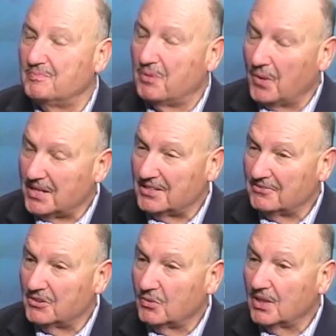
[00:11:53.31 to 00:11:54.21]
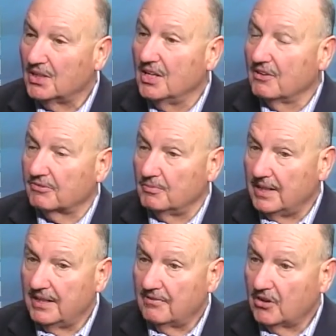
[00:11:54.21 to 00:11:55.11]
point, if you will, for
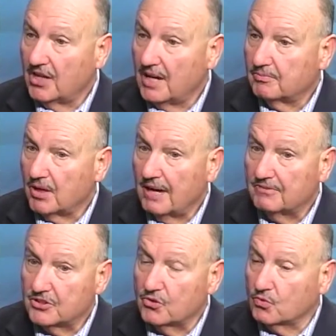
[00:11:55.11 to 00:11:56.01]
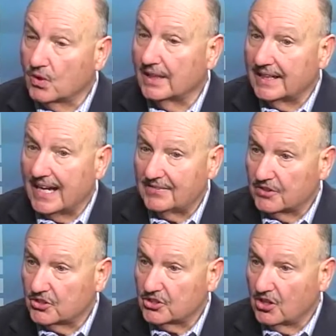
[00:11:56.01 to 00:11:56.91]
many of our nonprofits who really got
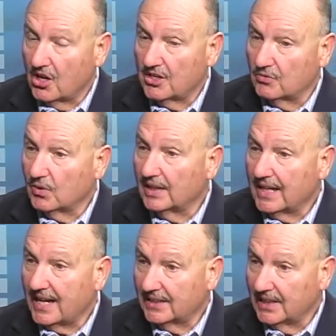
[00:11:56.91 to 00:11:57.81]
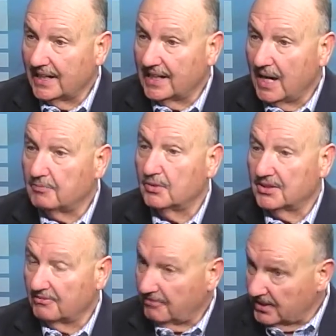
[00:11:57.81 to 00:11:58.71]
their start and really got a leg up
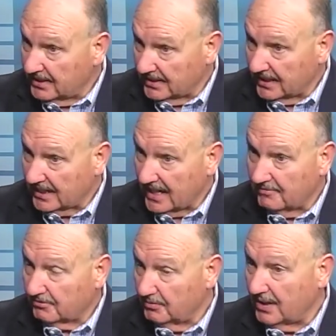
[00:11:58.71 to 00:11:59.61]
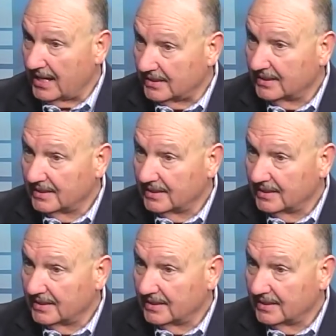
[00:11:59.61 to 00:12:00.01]
with the funding that came from that